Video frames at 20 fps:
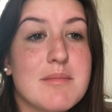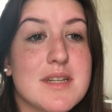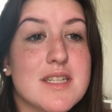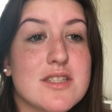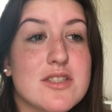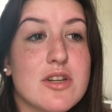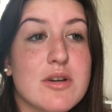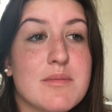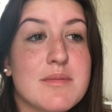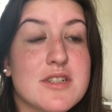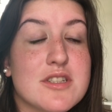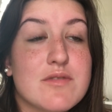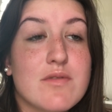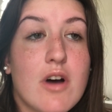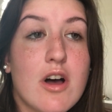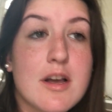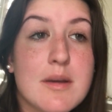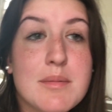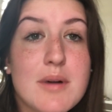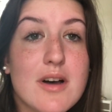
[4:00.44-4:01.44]
me so much
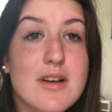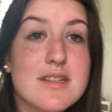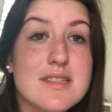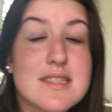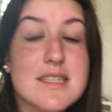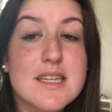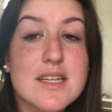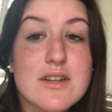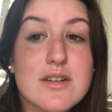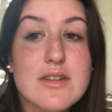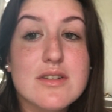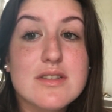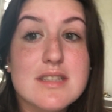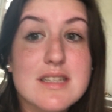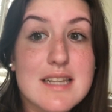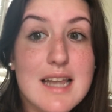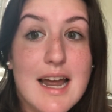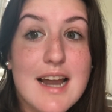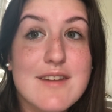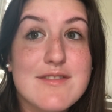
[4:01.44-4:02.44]
volleyball skills,
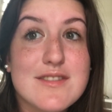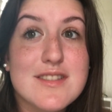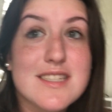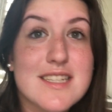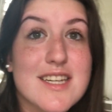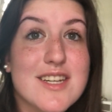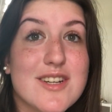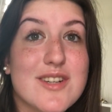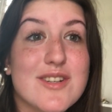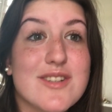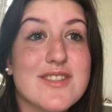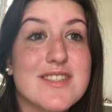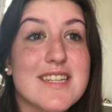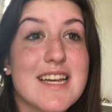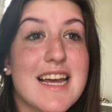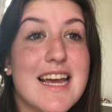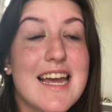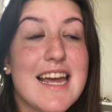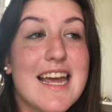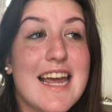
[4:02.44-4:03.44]
life skills,
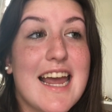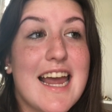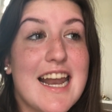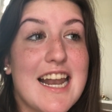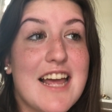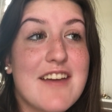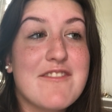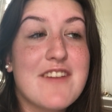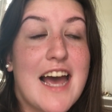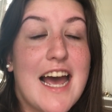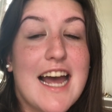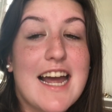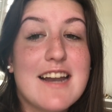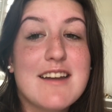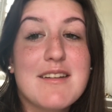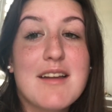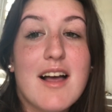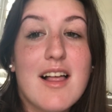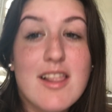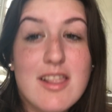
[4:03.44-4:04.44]
and I've had
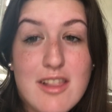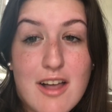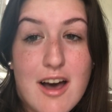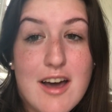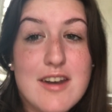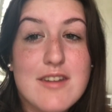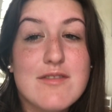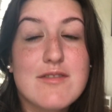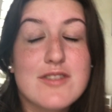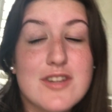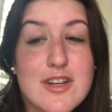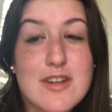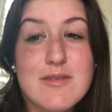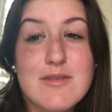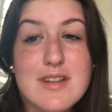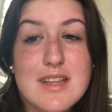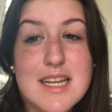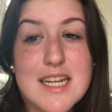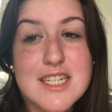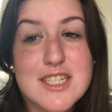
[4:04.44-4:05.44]
a lot of good
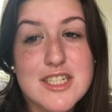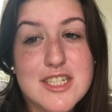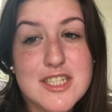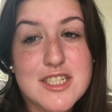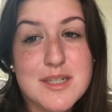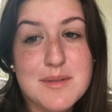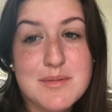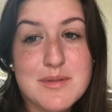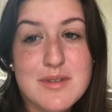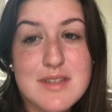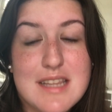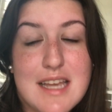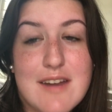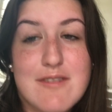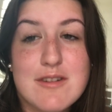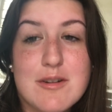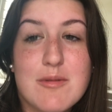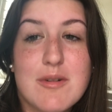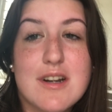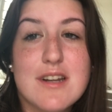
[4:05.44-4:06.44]
relationships with
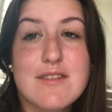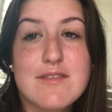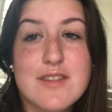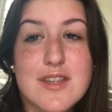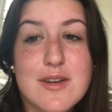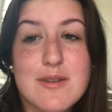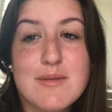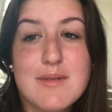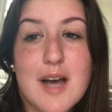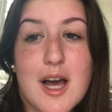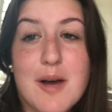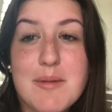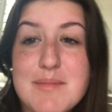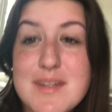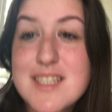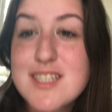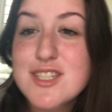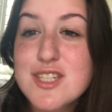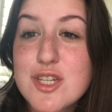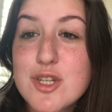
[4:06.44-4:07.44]
every one of you. I'll
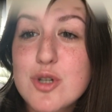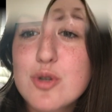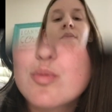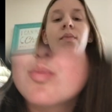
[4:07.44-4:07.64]
miss you.